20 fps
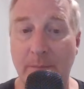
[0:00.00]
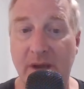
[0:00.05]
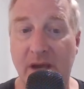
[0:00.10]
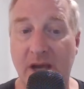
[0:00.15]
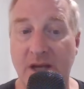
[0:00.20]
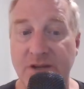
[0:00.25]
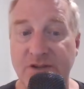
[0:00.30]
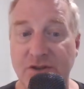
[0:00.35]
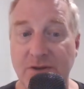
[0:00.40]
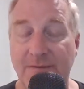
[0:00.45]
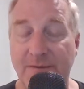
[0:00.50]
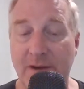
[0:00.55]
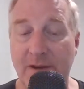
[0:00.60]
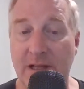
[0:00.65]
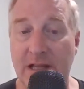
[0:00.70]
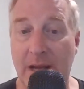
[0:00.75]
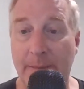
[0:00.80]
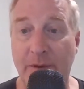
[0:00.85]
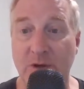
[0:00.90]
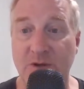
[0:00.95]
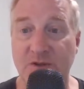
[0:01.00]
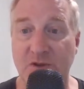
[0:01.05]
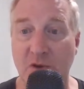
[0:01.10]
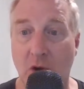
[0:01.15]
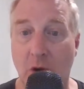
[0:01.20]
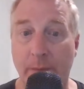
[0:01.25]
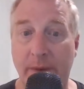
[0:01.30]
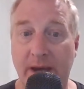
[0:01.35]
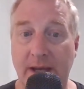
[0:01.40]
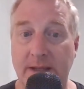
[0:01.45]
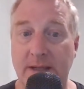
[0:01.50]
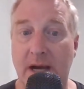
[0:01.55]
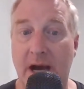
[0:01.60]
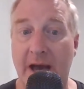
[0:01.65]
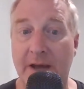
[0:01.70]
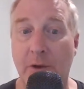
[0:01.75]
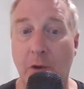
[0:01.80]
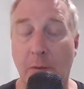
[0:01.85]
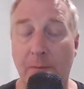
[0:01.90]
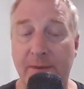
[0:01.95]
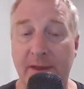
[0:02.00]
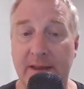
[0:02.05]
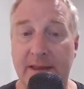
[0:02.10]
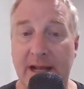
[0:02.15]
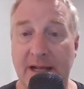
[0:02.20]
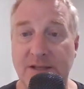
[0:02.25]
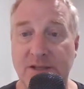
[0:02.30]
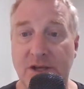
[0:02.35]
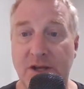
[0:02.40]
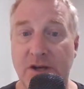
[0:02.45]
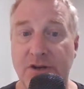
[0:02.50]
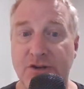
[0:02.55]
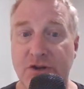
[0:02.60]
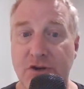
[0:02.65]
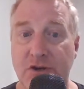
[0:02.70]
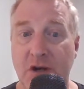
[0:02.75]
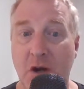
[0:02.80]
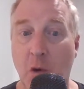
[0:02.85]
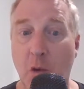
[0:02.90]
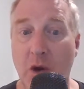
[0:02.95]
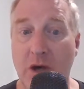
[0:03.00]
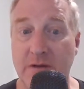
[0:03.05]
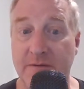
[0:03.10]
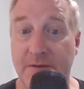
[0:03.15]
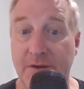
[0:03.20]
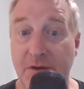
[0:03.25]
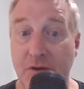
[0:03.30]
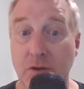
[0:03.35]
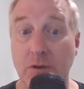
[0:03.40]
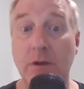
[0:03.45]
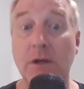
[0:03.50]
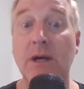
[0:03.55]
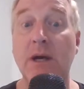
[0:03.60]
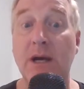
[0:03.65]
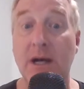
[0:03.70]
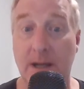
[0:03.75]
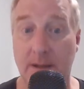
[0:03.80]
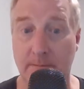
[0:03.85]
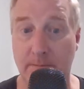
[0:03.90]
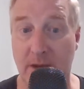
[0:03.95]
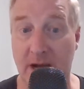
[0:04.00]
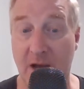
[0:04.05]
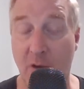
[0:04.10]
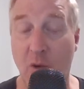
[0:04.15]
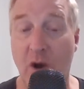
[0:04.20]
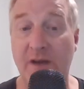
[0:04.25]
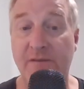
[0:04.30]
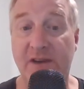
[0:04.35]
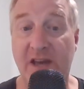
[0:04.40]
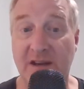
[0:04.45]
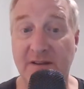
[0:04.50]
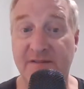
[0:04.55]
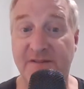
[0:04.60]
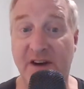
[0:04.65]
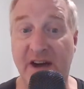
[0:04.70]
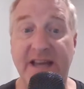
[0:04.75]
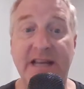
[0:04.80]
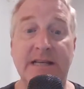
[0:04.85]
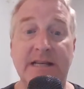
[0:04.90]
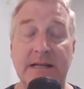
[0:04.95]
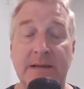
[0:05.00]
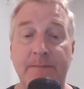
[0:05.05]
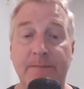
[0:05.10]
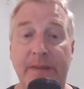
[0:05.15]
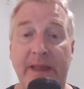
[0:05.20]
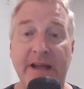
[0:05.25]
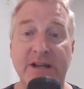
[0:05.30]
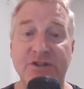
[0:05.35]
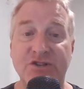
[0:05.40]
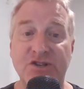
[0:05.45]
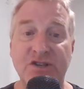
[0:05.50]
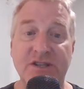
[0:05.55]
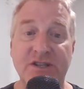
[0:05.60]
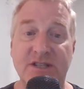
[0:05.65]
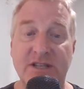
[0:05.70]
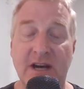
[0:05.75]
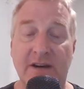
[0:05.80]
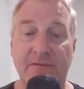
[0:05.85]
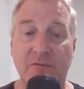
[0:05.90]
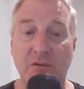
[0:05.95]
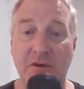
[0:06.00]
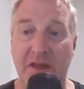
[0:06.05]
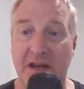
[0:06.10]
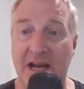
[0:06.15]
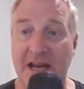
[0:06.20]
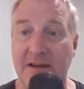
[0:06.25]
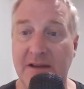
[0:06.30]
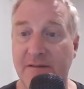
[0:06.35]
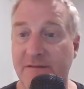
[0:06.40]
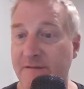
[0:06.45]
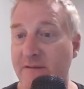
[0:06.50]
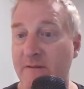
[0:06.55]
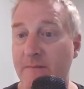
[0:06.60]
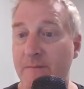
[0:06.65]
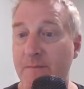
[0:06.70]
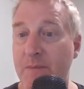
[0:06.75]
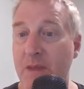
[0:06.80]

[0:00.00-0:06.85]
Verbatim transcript: because you feel I'm your soulmate. I don't think that's going to turn out well for you. My wife can fight, and she's tough with a knife.